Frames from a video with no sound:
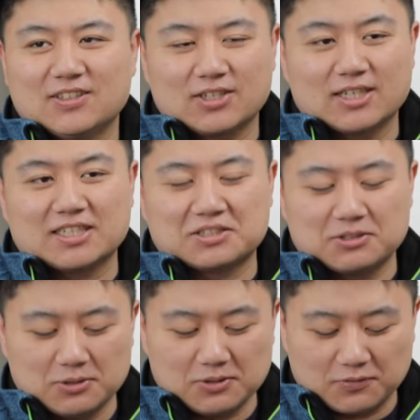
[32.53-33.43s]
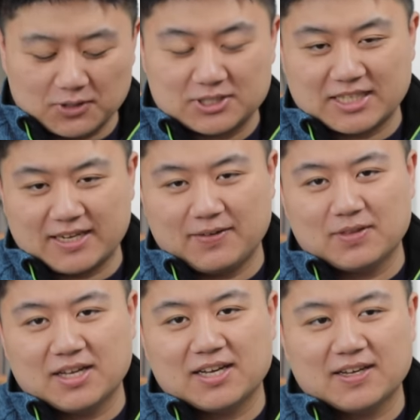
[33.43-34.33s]
Okay, so the first game
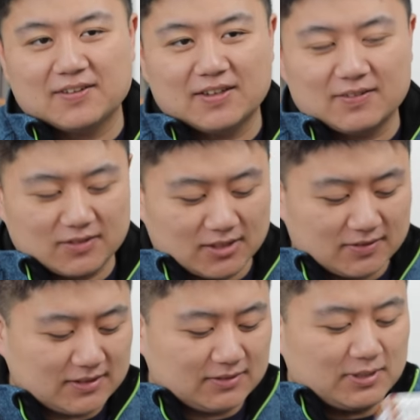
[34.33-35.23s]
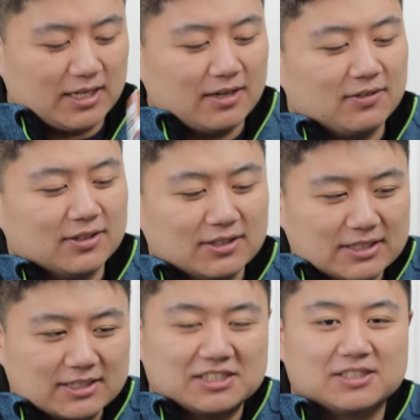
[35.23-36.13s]
that we have on the
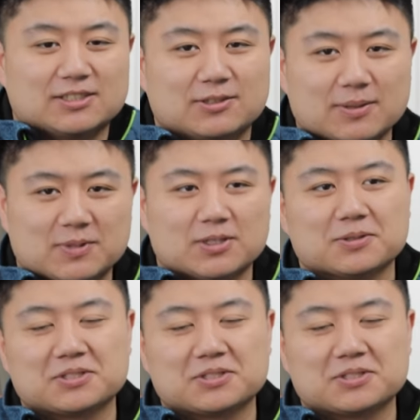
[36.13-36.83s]
list is Decrypto.